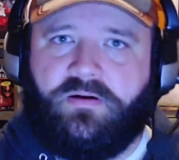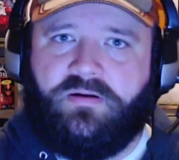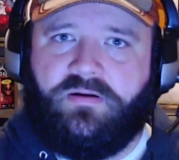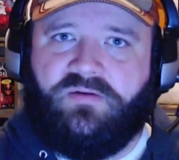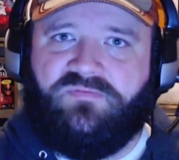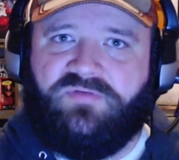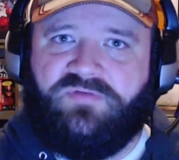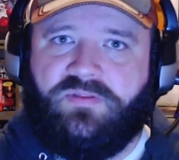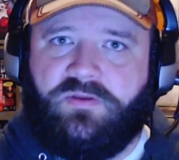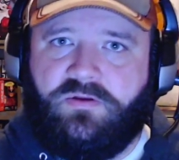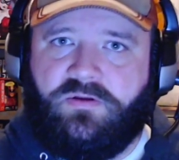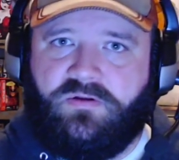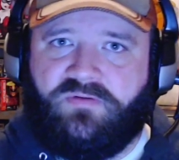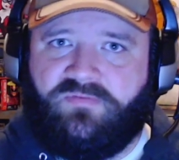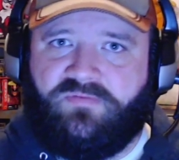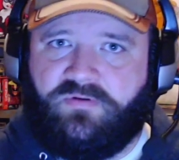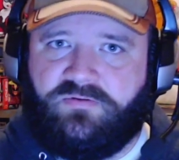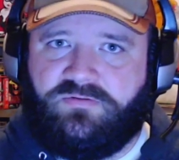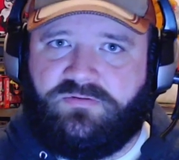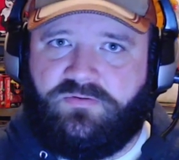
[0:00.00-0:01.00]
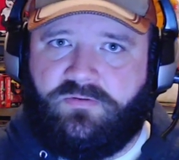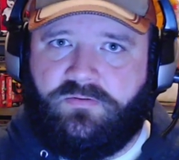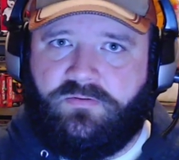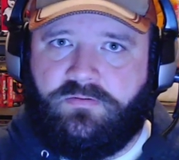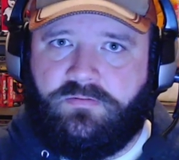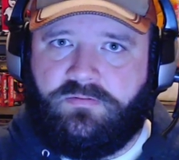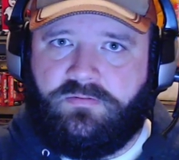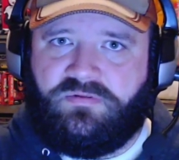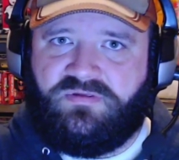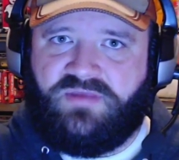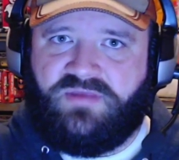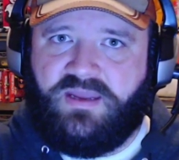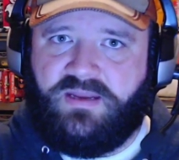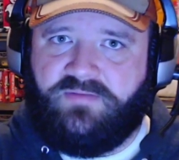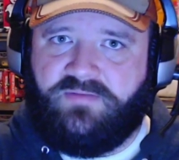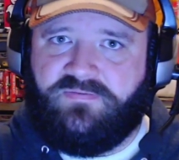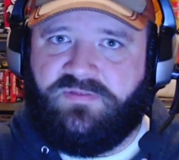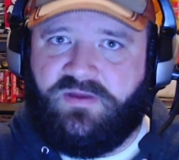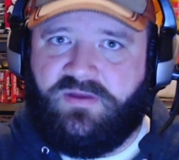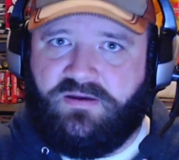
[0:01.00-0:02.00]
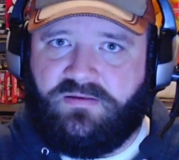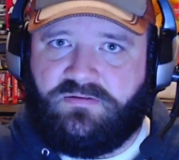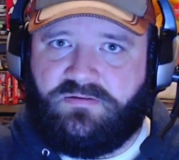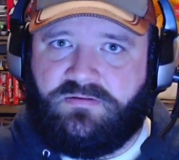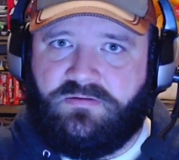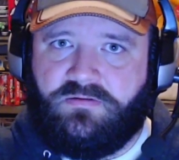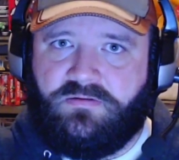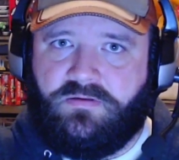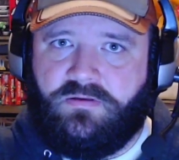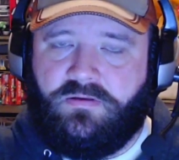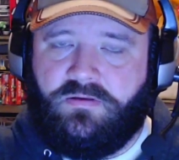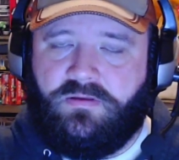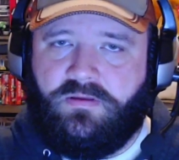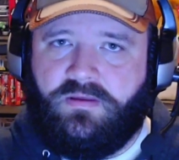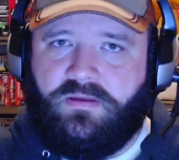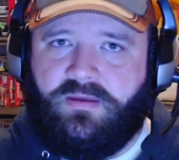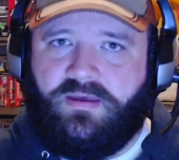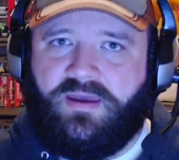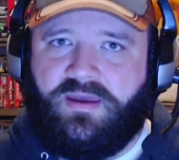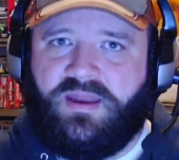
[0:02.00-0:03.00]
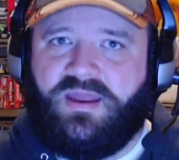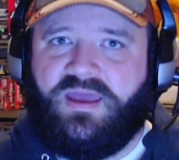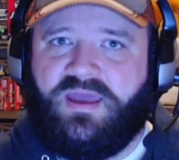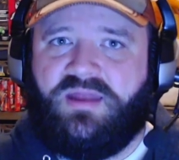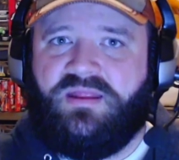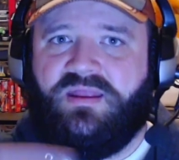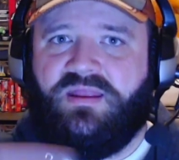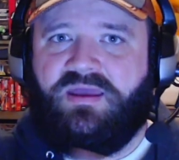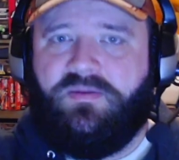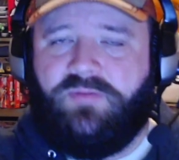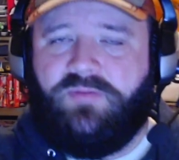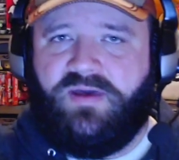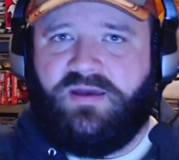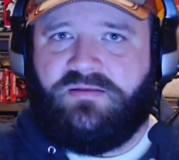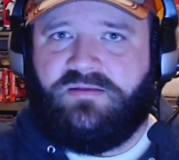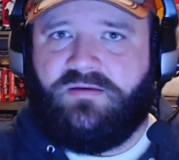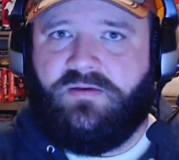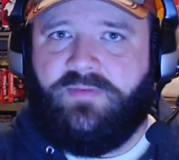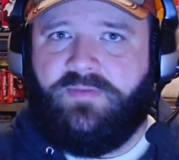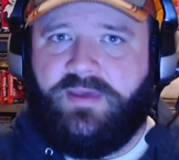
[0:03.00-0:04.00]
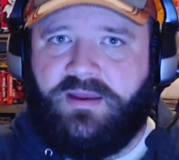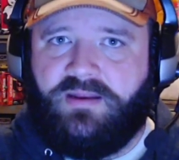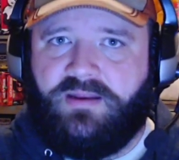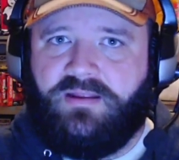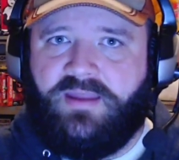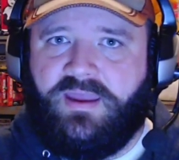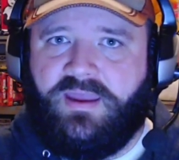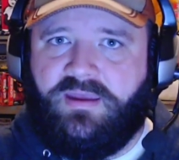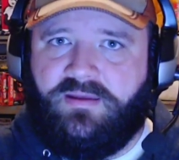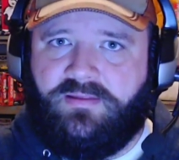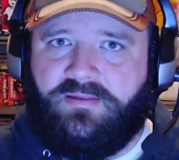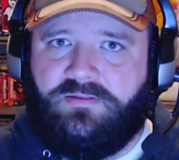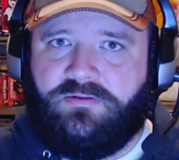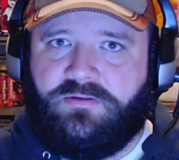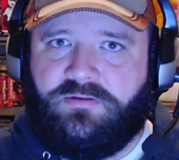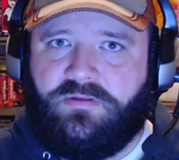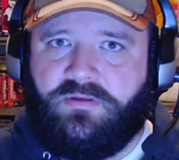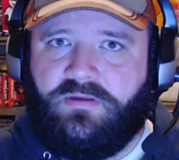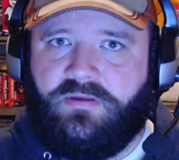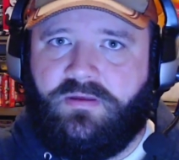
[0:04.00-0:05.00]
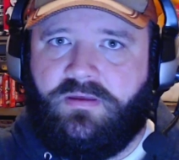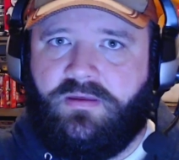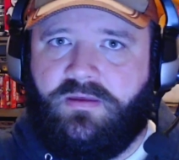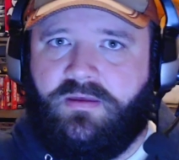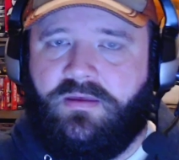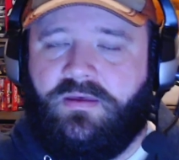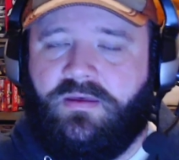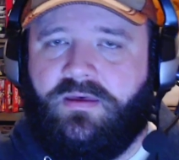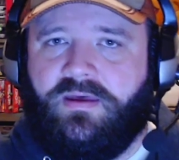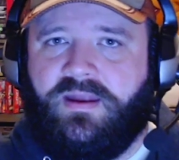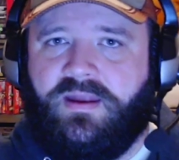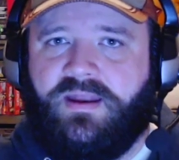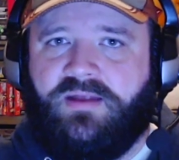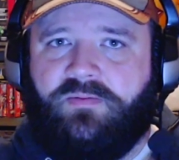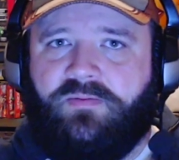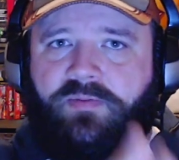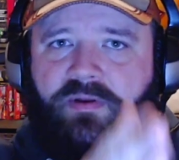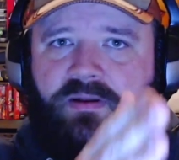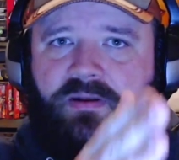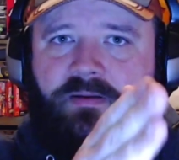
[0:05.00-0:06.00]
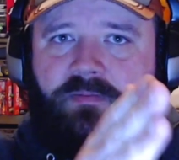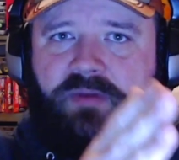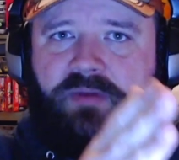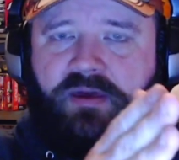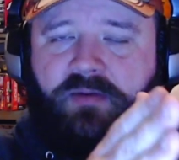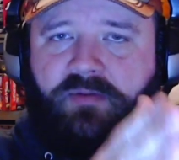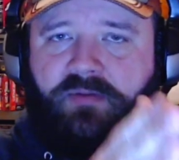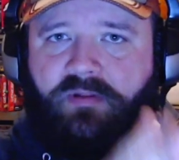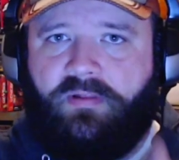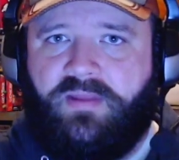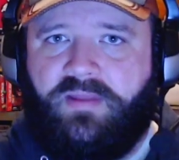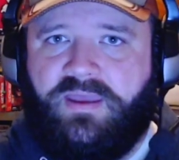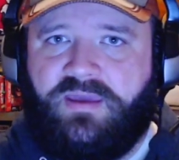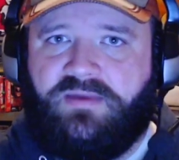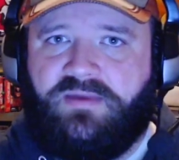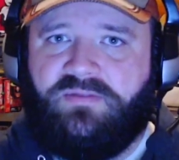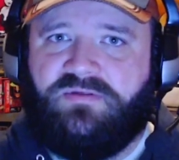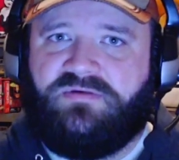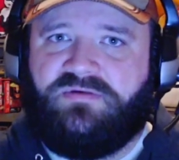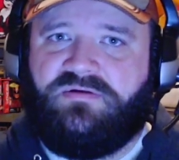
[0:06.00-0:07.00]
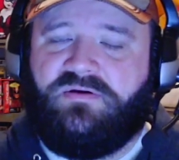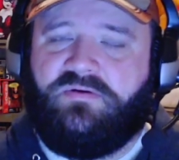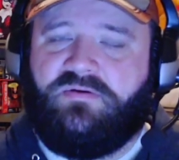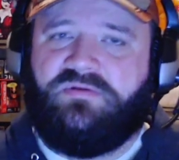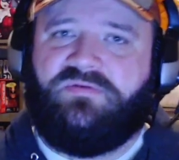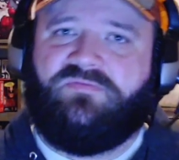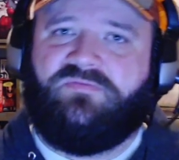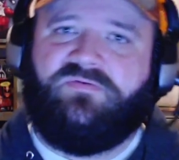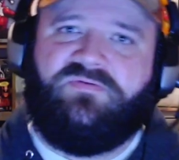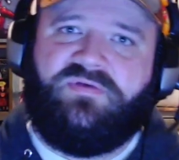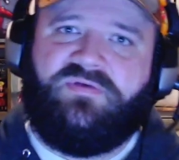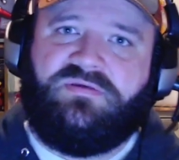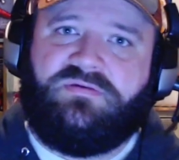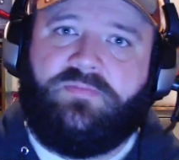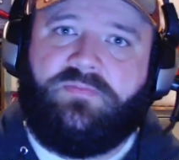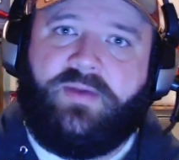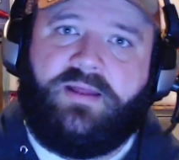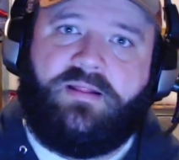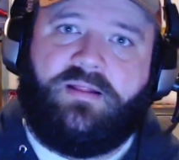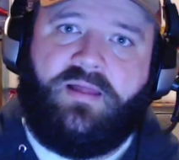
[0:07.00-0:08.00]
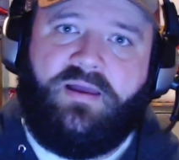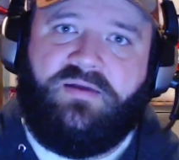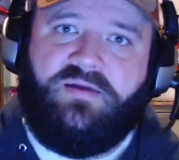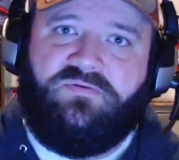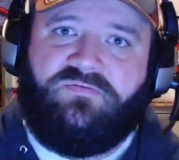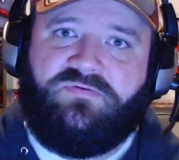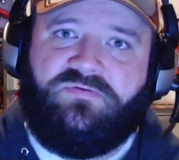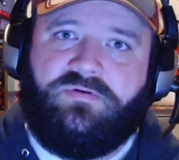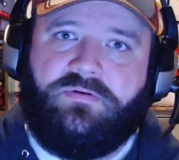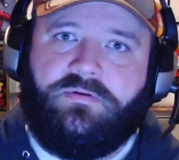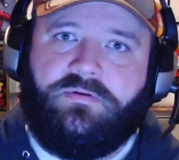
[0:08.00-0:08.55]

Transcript: of in the universal state of things had had an impact on me at an age and had been become a link in the series of events in my life